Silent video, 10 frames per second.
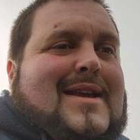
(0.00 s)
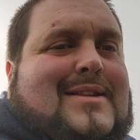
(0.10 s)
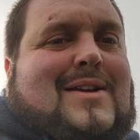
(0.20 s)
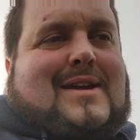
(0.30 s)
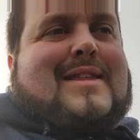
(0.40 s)

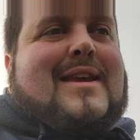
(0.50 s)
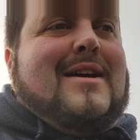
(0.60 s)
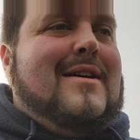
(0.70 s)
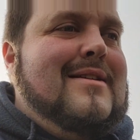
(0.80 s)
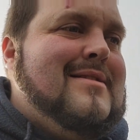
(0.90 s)
is like
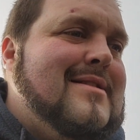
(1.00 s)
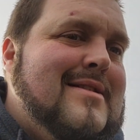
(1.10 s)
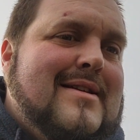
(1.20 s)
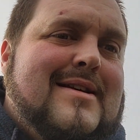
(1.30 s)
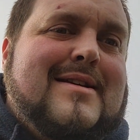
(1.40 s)
the
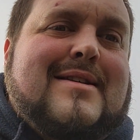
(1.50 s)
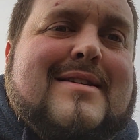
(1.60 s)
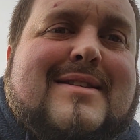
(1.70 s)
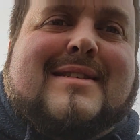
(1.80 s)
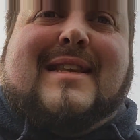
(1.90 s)

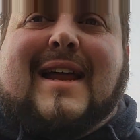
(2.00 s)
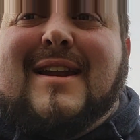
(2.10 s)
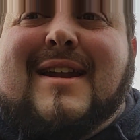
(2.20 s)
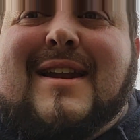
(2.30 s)
salad